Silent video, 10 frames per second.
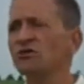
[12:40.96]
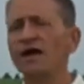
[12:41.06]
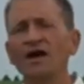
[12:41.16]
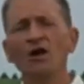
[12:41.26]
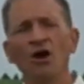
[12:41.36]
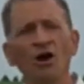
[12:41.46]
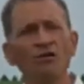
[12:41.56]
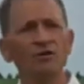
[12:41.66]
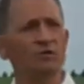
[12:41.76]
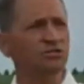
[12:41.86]
that all
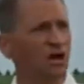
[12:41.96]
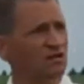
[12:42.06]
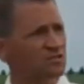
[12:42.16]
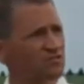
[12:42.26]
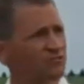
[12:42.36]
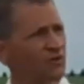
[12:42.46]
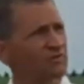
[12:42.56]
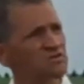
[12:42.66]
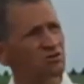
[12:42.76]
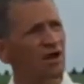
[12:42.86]
the results from
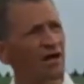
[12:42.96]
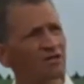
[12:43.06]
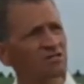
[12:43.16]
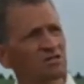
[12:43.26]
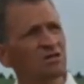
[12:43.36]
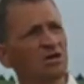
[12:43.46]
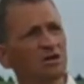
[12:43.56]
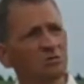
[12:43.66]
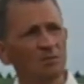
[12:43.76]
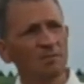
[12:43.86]
these trials
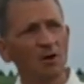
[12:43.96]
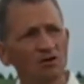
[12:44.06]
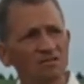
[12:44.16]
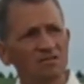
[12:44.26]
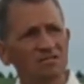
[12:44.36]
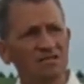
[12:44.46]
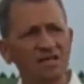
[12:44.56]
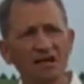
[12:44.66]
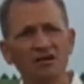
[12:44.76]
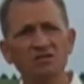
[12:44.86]
will be posted to the
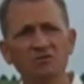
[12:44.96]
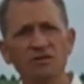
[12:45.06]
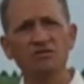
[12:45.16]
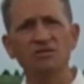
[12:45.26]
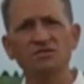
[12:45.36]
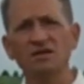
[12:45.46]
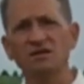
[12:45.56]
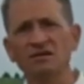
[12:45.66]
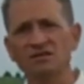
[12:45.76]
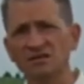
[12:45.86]
Carrington Research
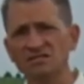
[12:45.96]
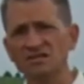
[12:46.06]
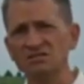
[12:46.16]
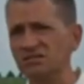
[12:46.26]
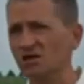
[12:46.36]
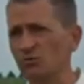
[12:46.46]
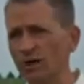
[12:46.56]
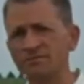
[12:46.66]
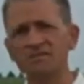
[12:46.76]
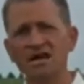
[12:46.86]
Extension Center
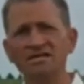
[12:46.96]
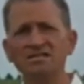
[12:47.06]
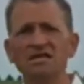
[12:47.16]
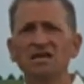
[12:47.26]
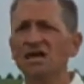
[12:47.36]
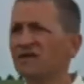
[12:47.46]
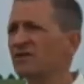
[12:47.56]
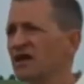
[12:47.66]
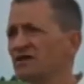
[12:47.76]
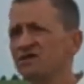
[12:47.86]
website. At
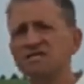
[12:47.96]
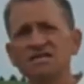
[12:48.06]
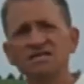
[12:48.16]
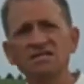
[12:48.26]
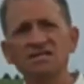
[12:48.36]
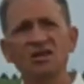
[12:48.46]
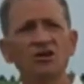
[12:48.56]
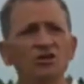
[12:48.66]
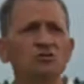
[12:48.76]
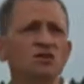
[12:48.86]
the end of the season here,
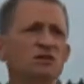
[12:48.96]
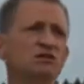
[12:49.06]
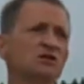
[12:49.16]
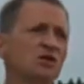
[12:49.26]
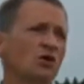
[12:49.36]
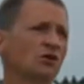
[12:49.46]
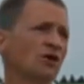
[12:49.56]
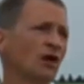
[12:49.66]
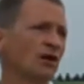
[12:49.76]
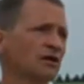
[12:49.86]
you can go to
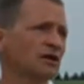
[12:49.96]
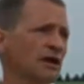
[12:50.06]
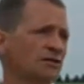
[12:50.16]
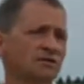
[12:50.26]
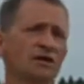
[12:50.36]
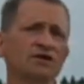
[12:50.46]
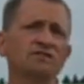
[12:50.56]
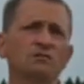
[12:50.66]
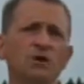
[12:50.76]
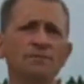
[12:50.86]
the Carrington
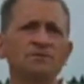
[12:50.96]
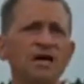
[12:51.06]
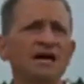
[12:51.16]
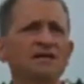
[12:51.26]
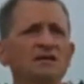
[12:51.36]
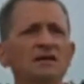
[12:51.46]
REC website.